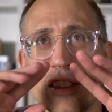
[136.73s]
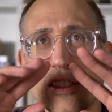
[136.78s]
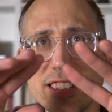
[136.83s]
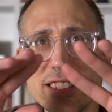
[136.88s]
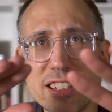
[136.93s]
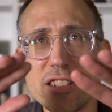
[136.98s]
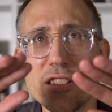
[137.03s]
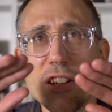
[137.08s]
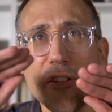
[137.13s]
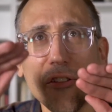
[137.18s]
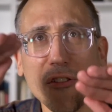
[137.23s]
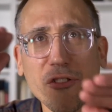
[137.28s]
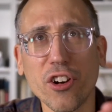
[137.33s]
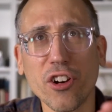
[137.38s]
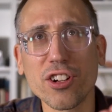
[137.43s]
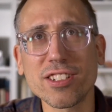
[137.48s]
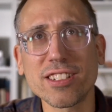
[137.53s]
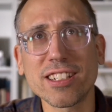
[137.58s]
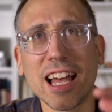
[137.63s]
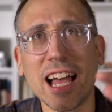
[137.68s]
this is our
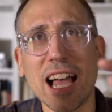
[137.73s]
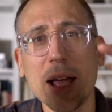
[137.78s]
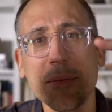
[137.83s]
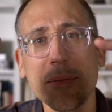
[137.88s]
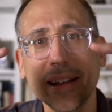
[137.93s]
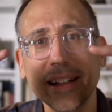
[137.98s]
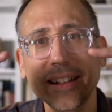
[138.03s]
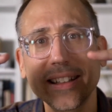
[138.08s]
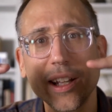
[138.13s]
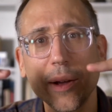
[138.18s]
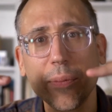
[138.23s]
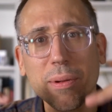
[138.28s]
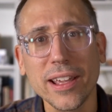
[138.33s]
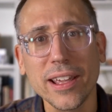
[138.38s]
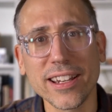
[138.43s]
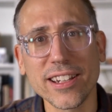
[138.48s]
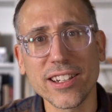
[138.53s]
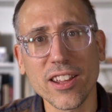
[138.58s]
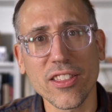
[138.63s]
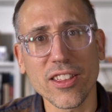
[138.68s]
first time dipping
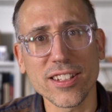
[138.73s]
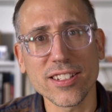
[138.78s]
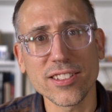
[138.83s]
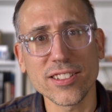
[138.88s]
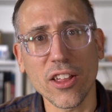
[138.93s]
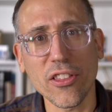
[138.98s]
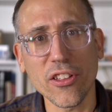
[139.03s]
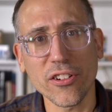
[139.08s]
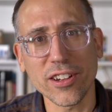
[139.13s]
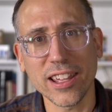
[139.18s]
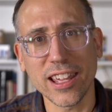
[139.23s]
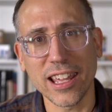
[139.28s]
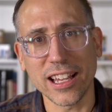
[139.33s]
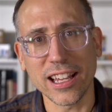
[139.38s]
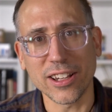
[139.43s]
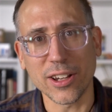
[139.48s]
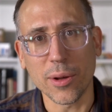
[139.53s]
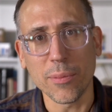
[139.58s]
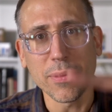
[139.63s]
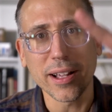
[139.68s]
into the southern
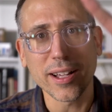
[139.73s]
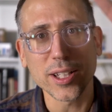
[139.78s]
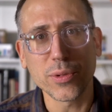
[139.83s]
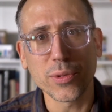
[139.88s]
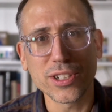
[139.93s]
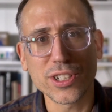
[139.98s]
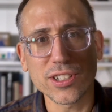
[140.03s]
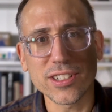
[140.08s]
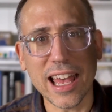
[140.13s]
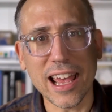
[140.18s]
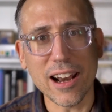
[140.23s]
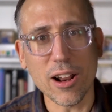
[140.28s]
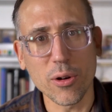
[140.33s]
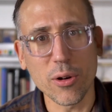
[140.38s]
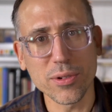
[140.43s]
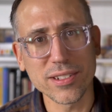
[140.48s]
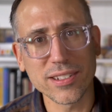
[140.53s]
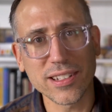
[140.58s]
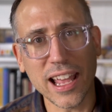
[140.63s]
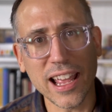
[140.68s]
kingdom because we just had
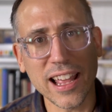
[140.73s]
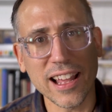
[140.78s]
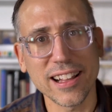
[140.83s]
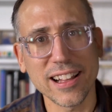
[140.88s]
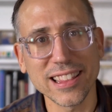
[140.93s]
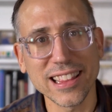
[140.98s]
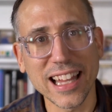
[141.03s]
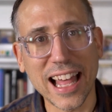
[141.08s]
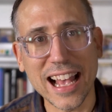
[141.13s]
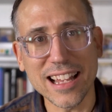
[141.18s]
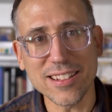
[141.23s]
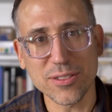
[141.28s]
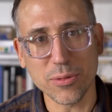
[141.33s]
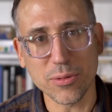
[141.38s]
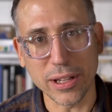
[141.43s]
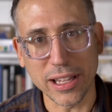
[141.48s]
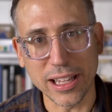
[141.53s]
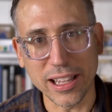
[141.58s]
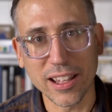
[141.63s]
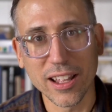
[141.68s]
Hosea last
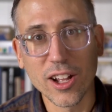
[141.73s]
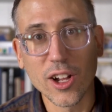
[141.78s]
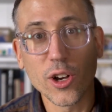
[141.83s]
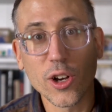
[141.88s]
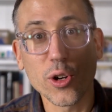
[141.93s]
week,